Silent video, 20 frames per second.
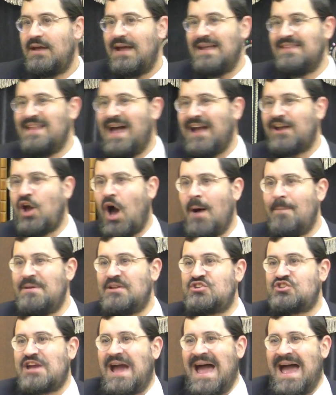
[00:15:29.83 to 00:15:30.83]
In that
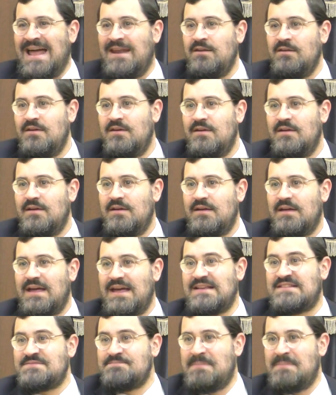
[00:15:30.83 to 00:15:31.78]
garbage can is